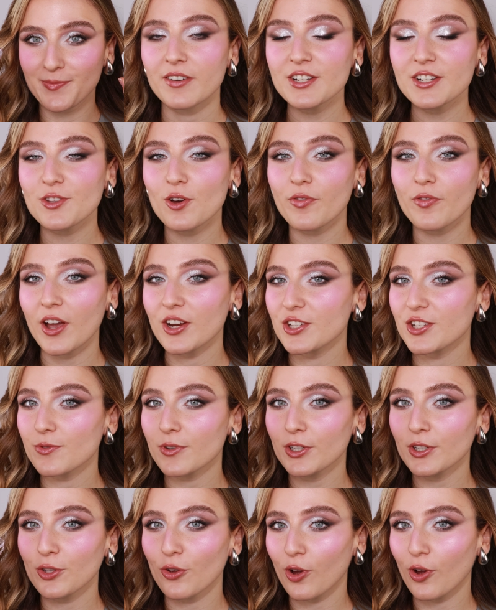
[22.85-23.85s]
First off, I just
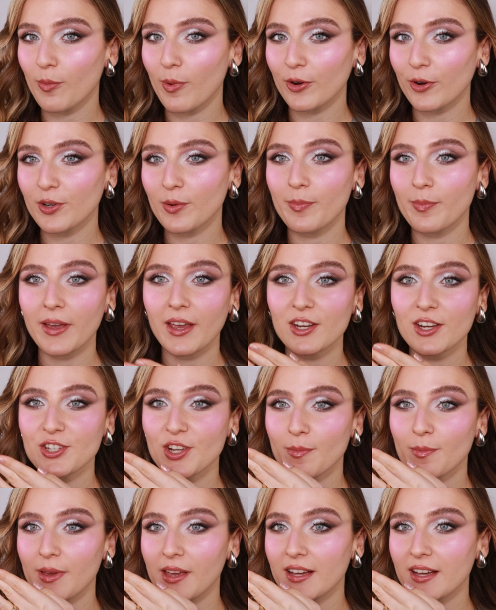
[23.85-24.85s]
want to talk about the
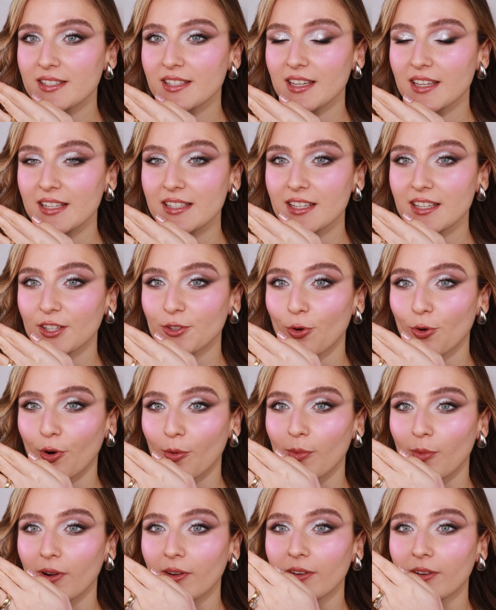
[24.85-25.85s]
packaging because it's
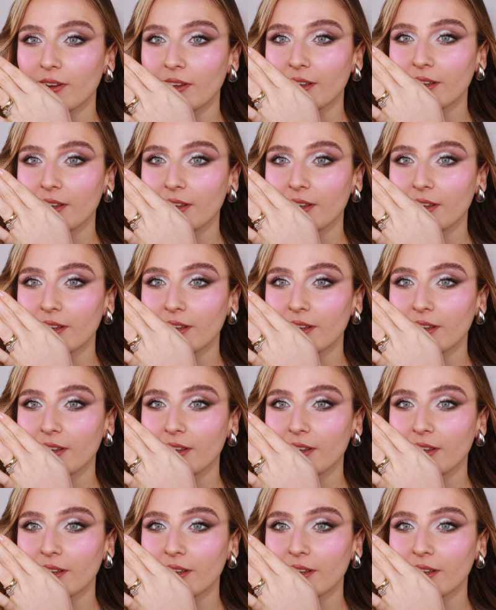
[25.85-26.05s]
adorable.